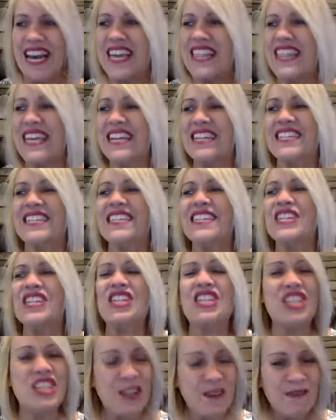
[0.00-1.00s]
There's a
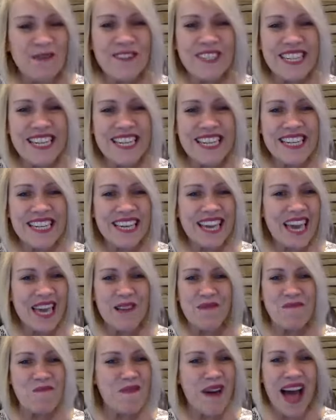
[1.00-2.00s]
shifting
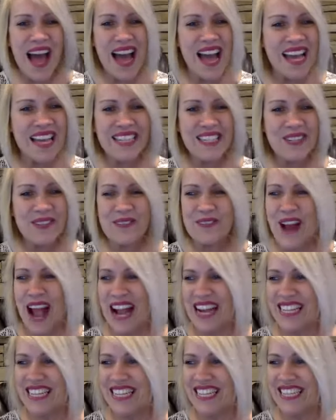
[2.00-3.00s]
in my
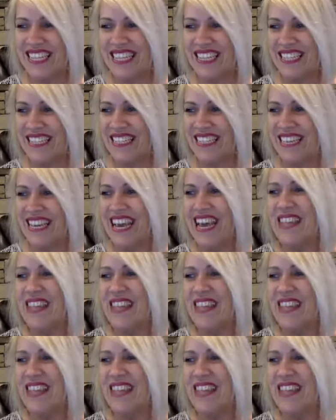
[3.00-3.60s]
direction.